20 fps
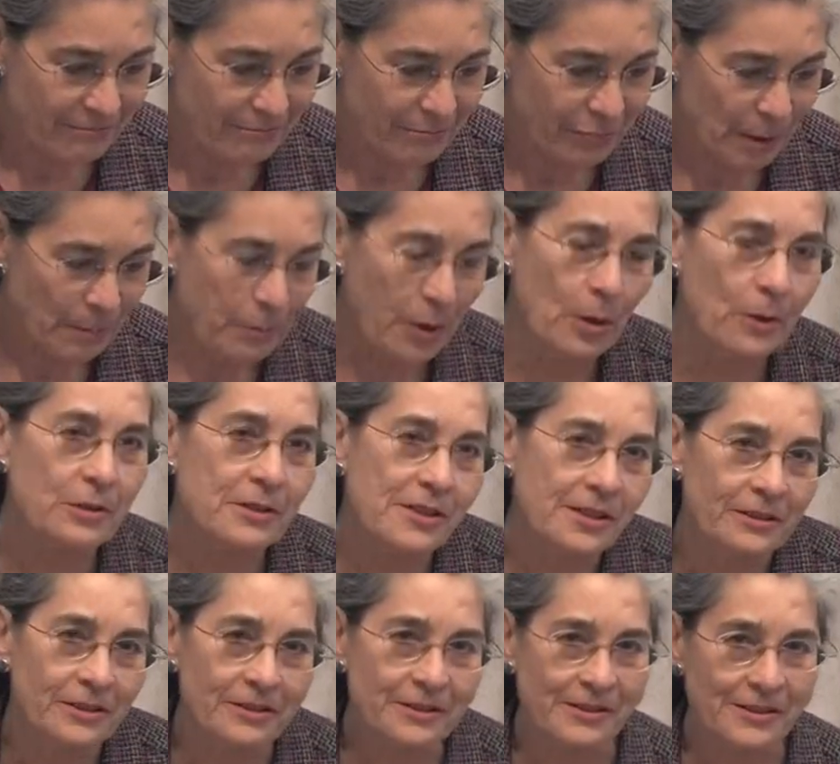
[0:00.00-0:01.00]

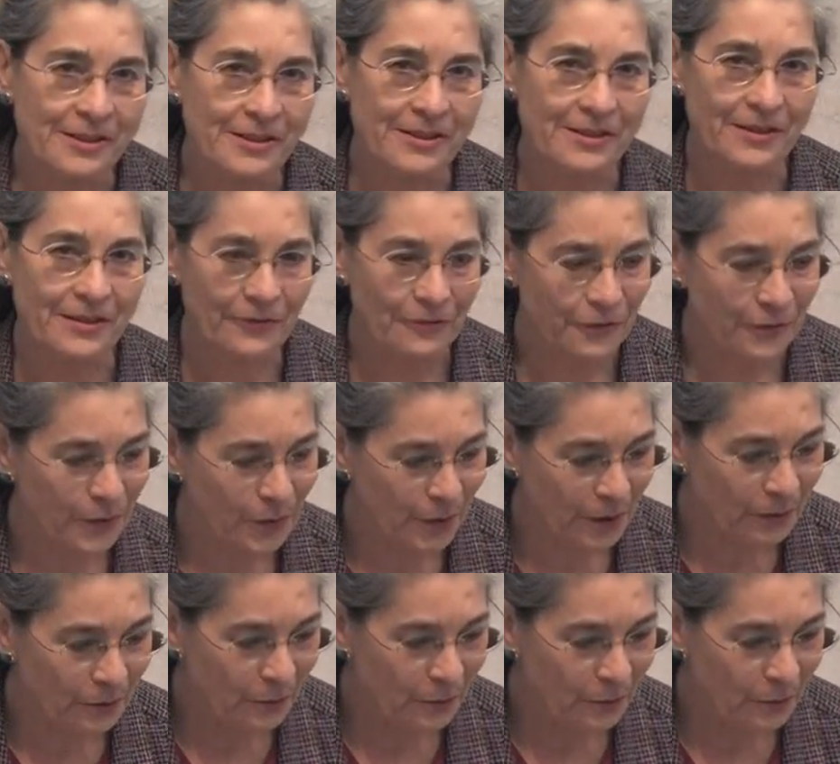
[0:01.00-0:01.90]
proposals for